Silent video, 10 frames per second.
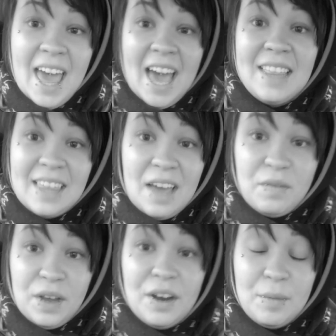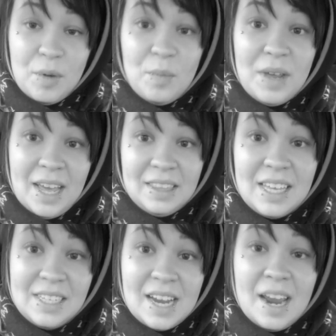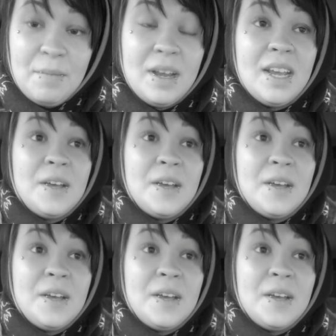at that very moment at that time.